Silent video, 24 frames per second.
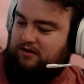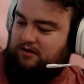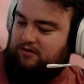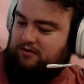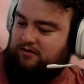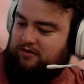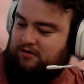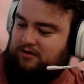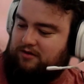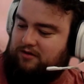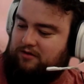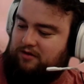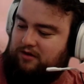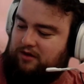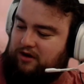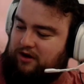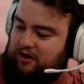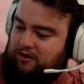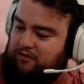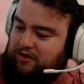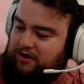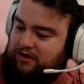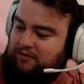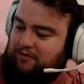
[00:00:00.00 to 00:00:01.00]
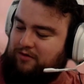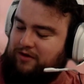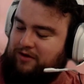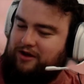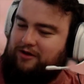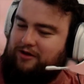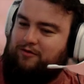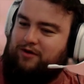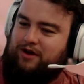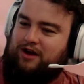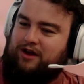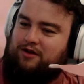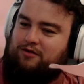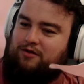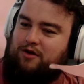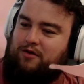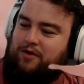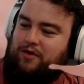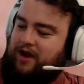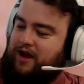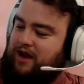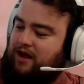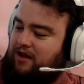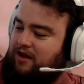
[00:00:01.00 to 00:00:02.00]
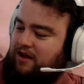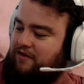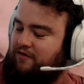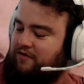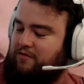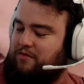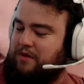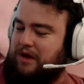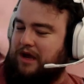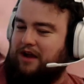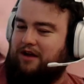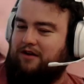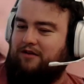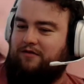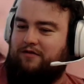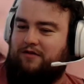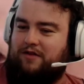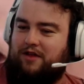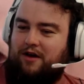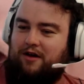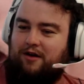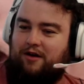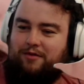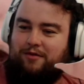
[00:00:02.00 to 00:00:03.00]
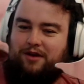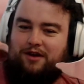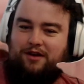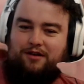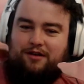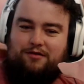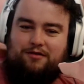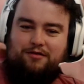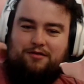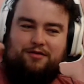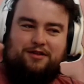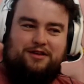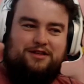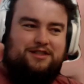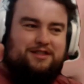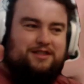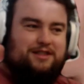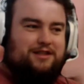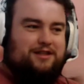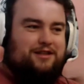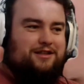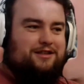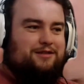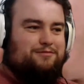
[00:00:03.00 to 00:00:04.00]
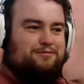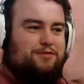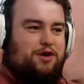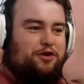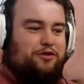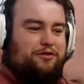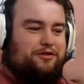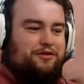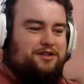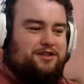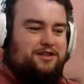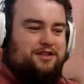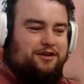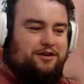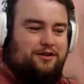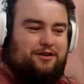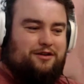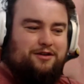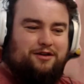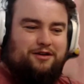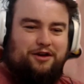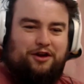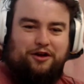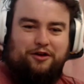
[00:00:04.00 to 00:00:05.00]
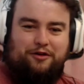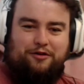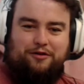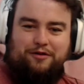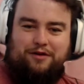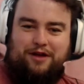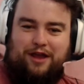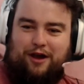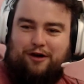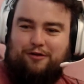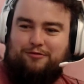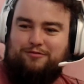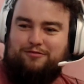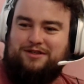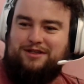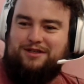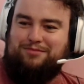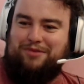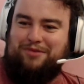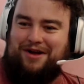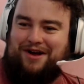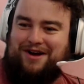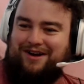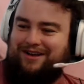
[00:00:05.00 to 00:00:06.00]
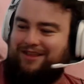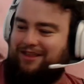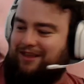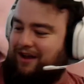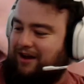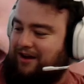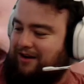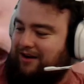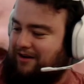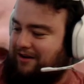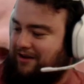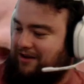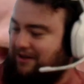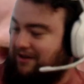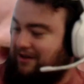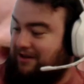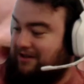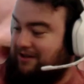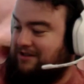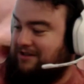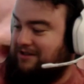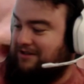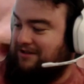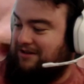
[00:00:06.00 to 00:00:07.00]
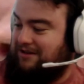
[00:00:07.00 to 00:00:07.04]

We're growing our love back of the hobby, and this is models that, you know, help spark that, I guess.